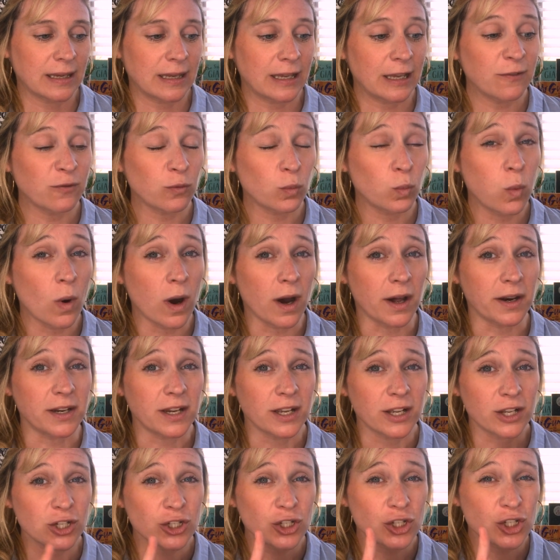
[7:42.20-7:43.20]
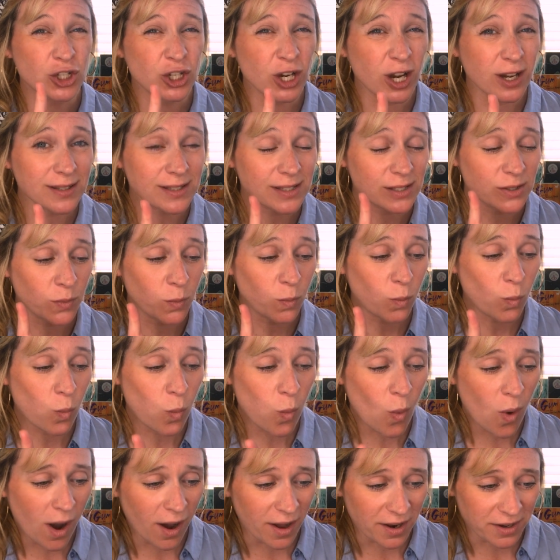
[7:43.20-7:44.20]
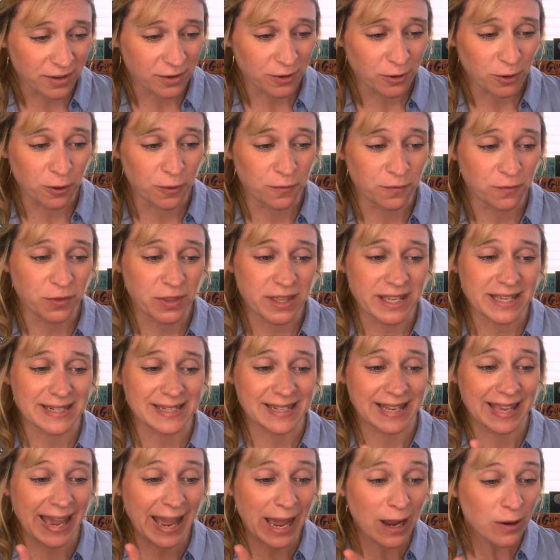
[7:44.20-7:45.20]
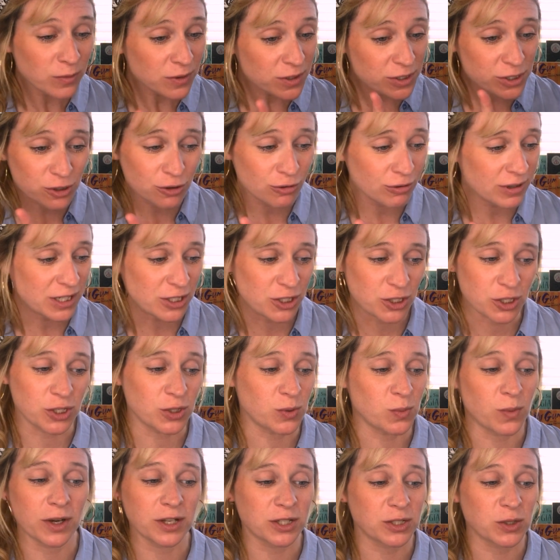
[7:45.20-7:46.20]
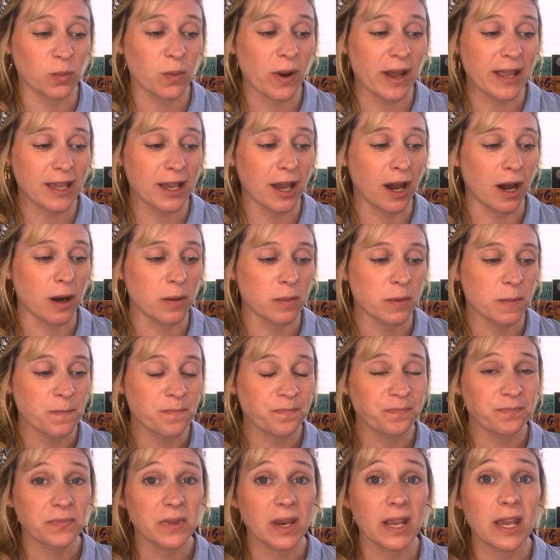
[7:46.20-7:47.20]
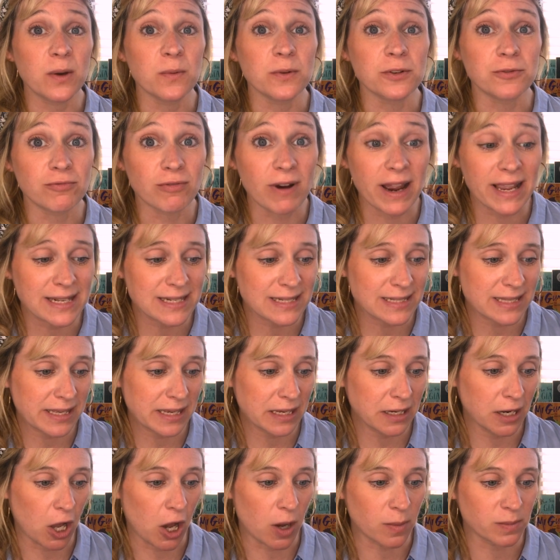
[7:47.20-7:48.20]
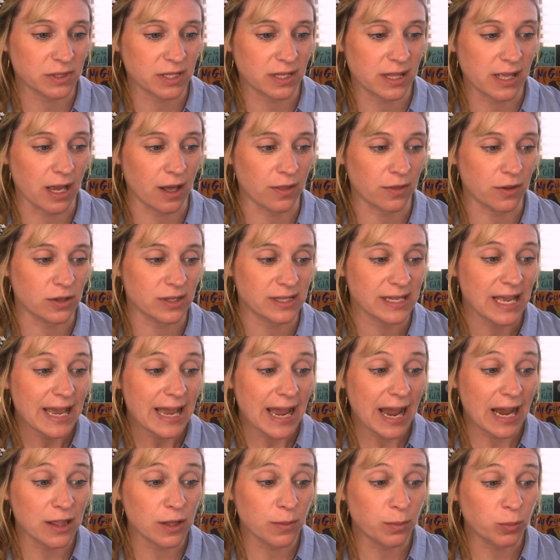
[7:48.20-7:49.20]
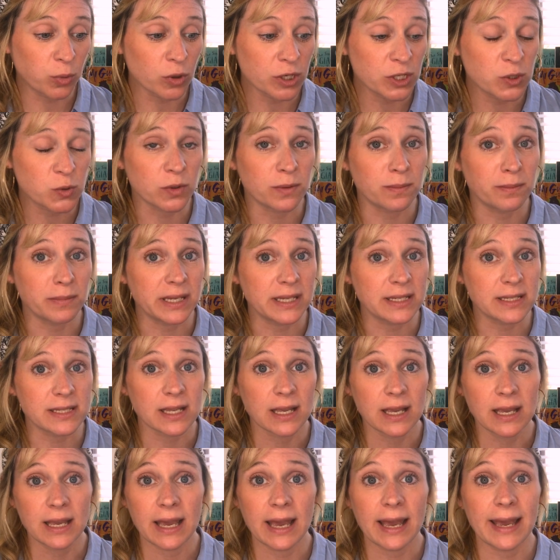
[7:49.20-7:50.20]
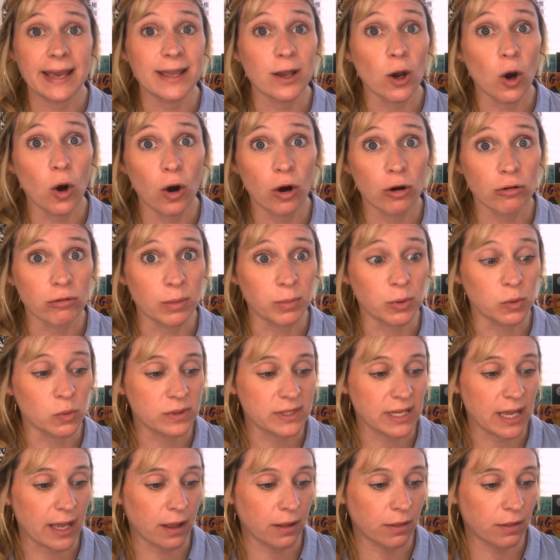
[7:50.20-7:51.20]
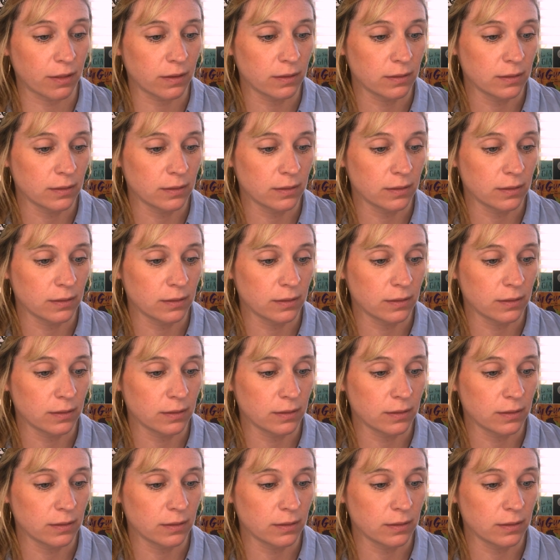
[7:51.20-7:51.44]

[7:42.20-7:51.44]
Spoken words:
If one, just one, of these countless creatures were to wake up, it would raise the alarm to the others and the boys would meet a horrible death.